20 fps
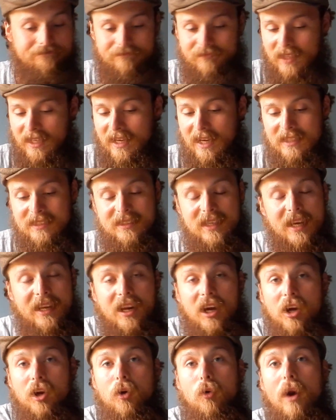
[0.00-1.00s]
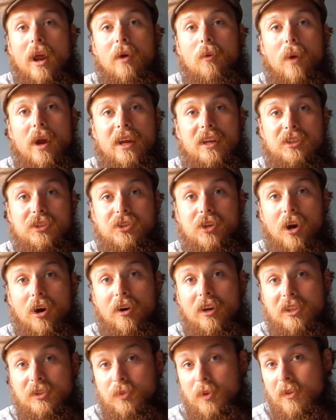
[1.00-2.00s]
like I said, a great way to
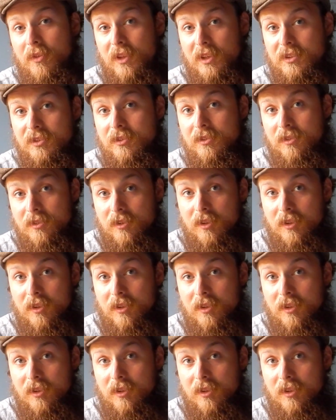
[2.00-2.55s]
start is with this